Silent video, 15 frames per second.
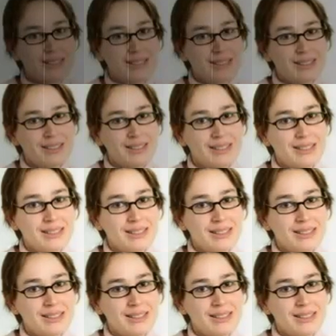
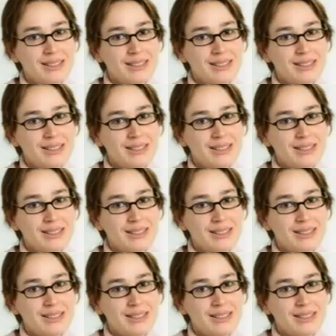
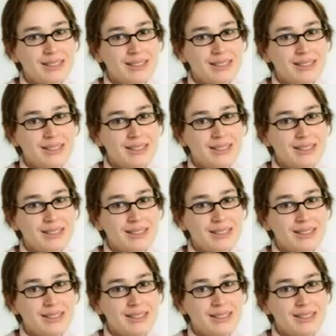
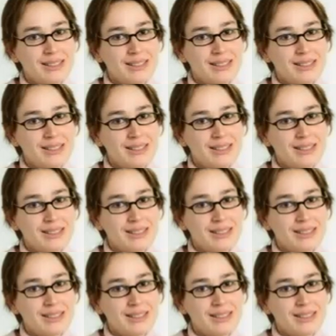
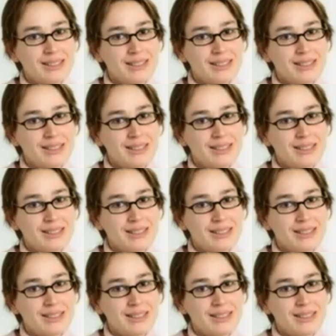No one is speaking in this clip.